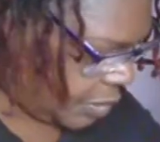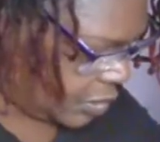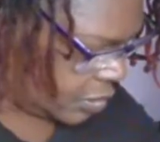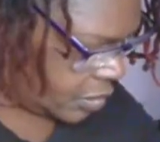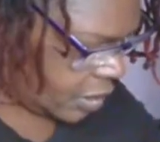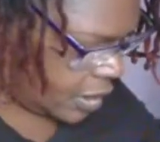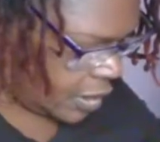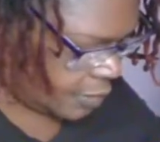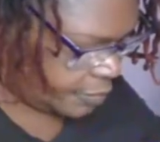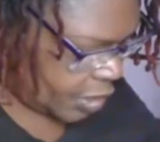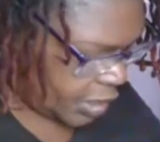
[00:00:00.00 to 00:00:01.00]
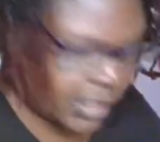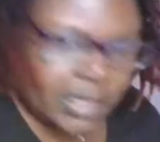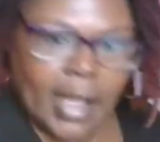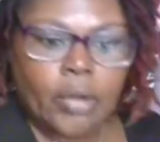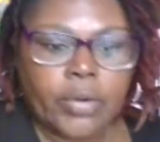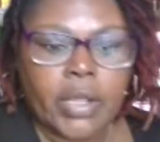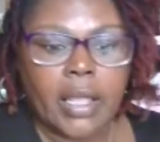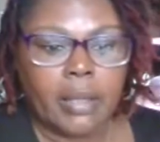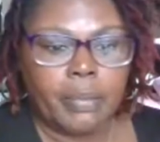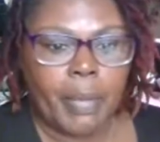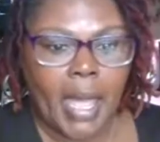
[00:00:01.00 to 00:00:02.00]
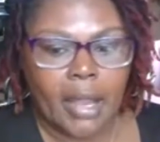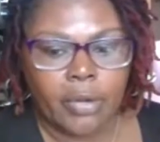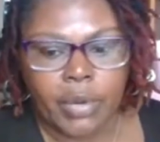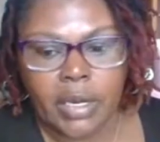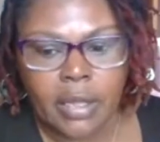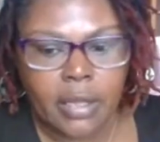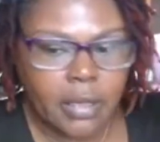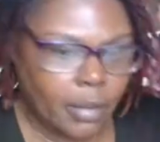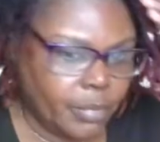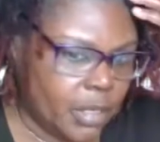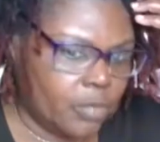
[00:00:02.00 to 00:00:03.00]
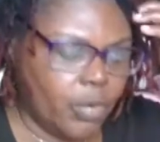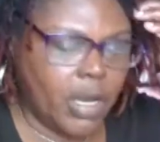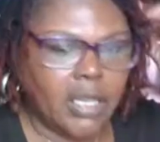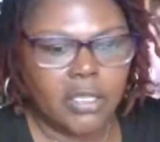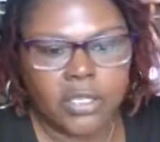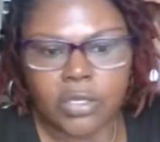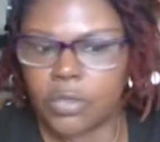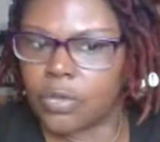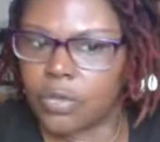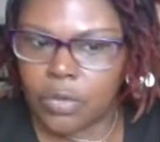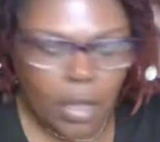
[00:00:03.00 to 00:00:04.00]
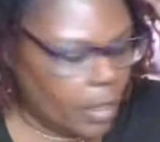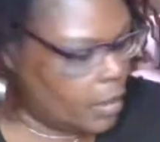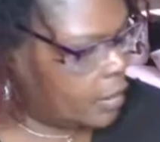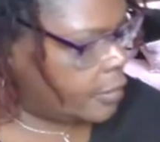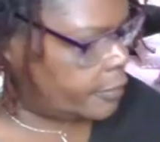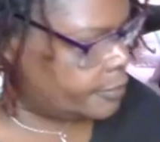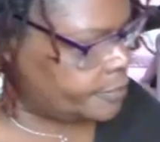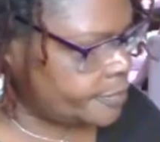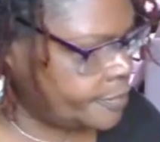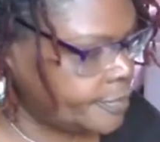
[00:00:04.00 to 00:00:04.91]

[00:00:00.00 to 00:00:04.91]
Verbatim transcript: up here um, cutting out a pattern. I'm getting ready to um,